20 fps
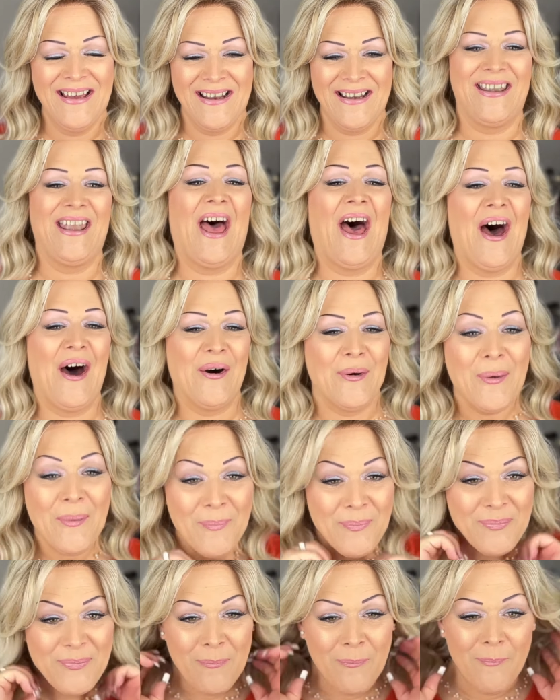Now,
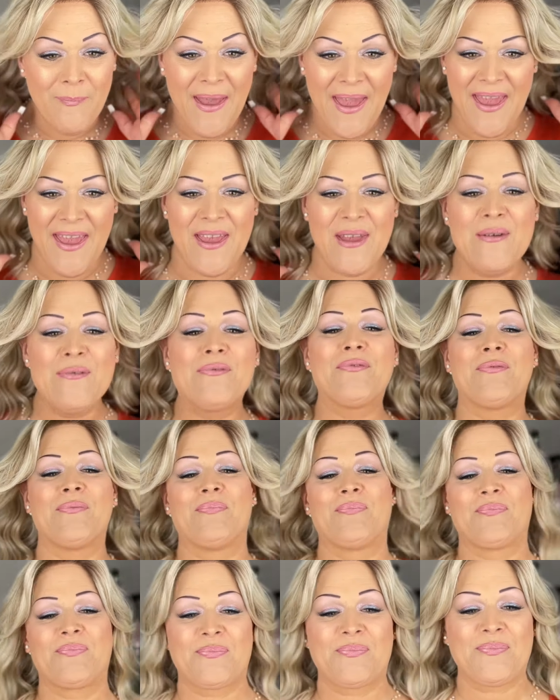Maeve
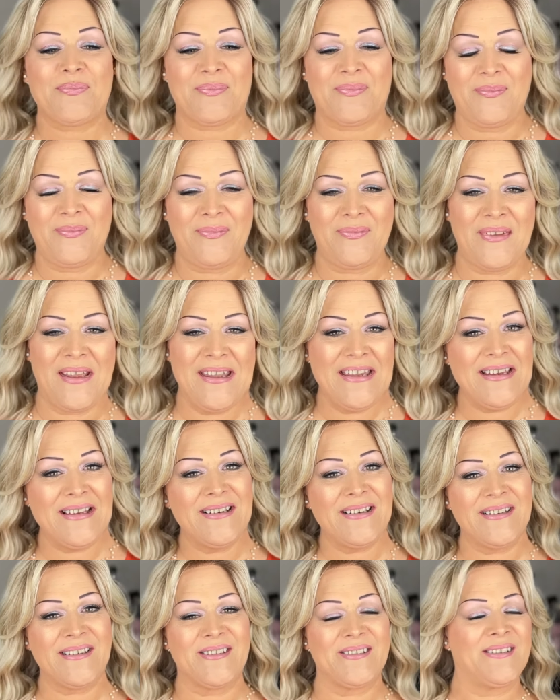
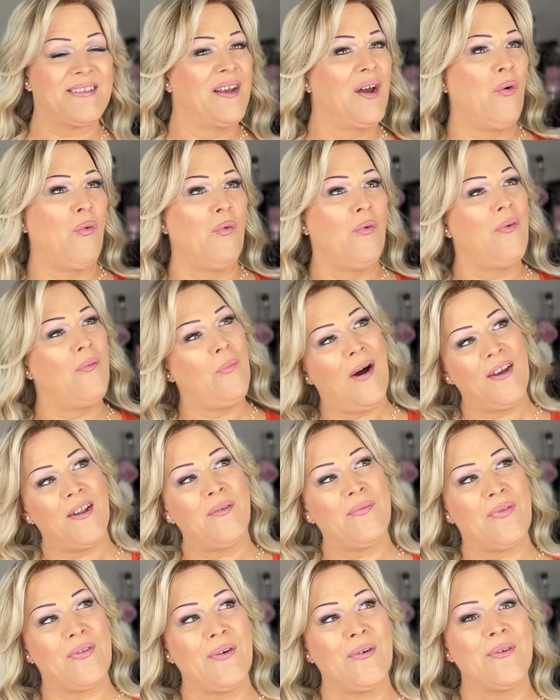is one
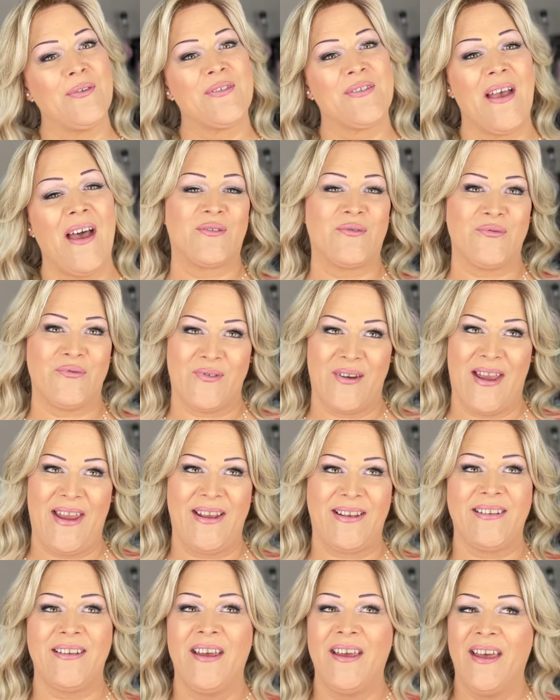of those
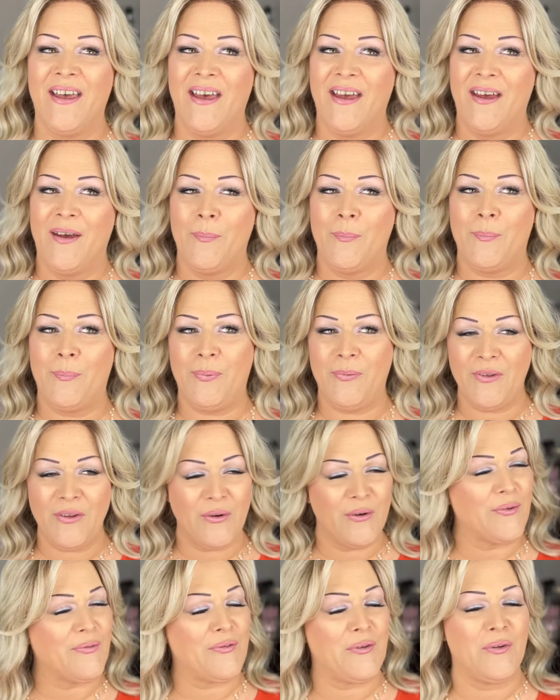great,
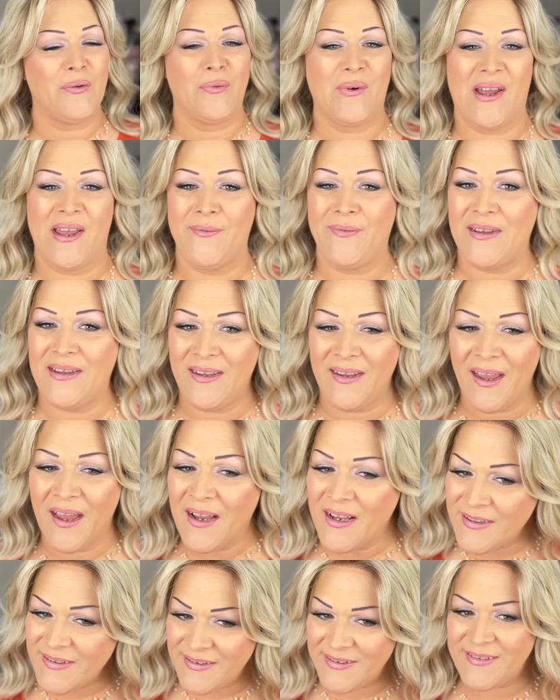beautiful wavy
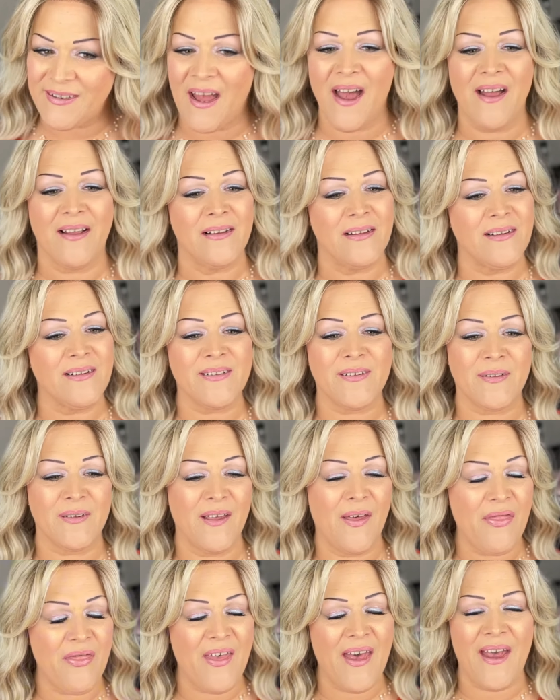styles
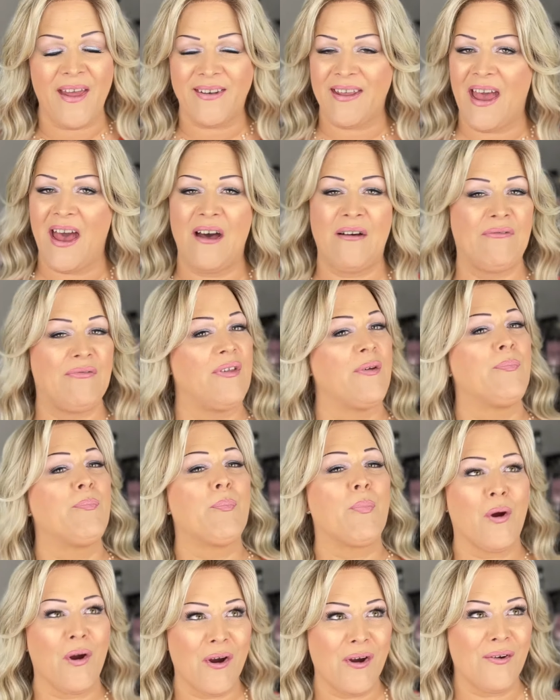that have the
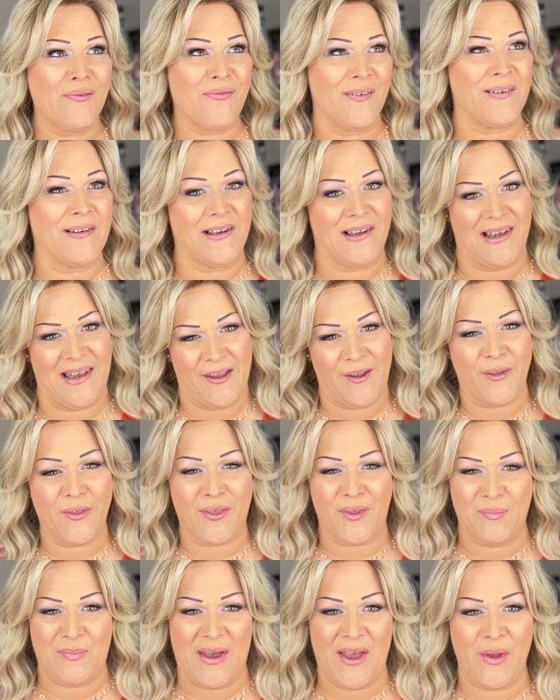perfect
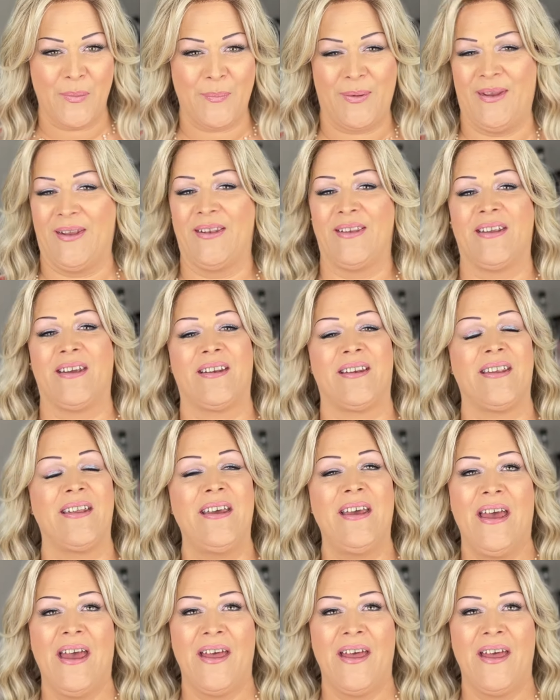length in my opinion.